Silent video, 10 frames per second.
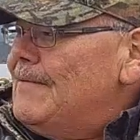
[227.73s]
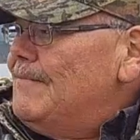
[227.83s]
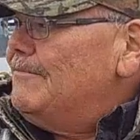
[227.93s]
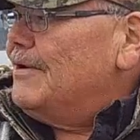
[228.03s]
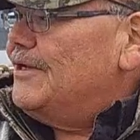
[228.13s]

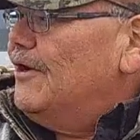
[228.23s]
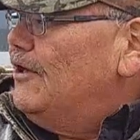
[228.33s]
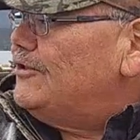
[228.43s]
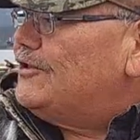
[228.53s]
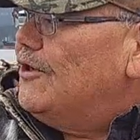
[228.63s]
But you
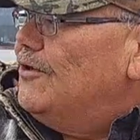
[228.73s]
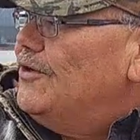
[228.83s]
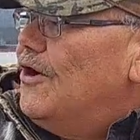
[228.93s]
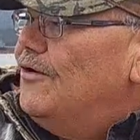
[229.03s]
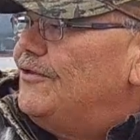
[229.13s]
also
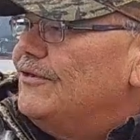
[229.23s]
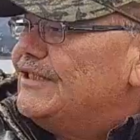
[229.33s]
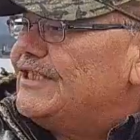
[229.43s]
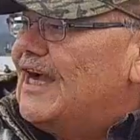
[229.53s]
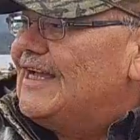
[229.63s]
know through
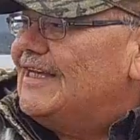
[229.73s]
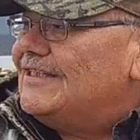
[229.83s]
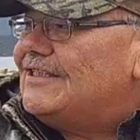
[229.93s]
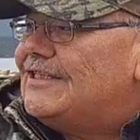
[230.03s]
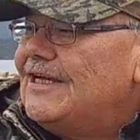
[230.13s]
the science